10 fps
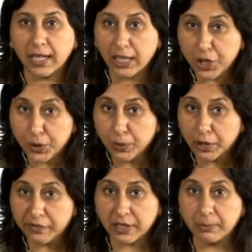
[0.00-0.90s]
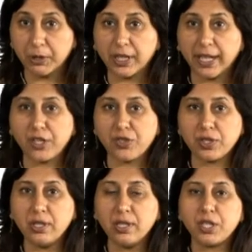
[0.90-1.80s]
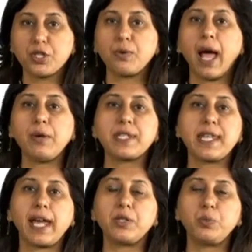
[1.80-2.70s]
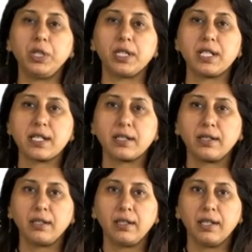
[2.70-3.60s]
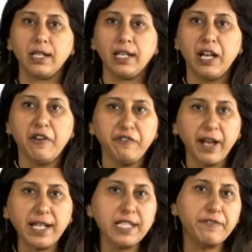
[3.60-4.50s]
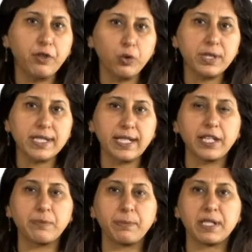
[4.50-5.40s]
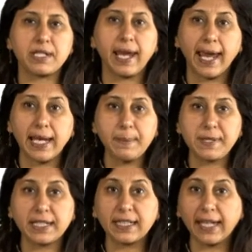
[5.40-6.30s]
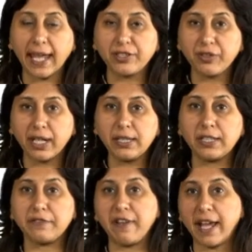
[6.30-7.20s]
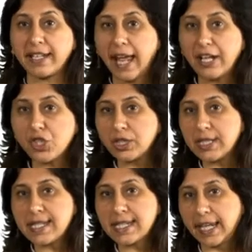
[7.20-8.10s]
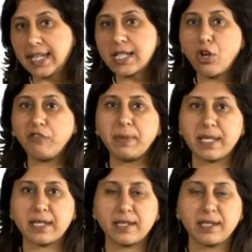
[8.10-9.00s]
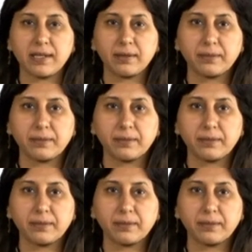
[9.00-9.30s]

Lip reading: A tool of communication to outside world. Funds flow statement helps in gathering the financial states of business.